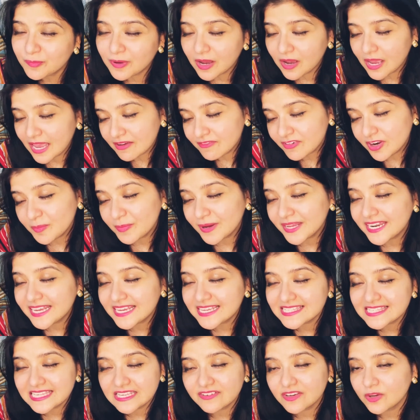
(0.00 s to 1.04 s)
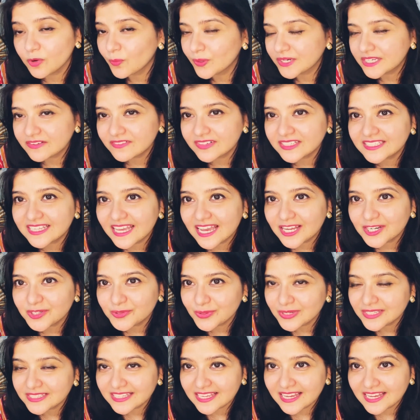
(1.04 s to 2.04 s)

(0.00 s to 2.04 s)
everybody is leaving whatever they are doing.